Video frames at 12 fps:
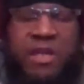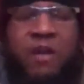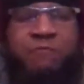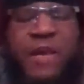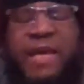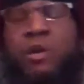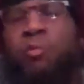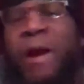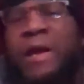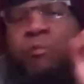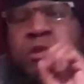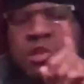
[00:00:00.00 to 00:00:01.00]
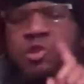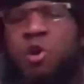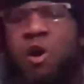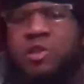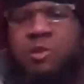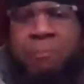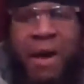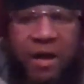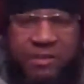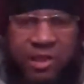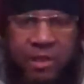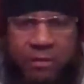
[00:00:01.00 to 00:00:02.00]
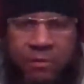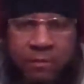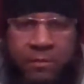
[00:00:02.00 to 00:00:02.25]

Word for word: If Dana White was in charge of boxing,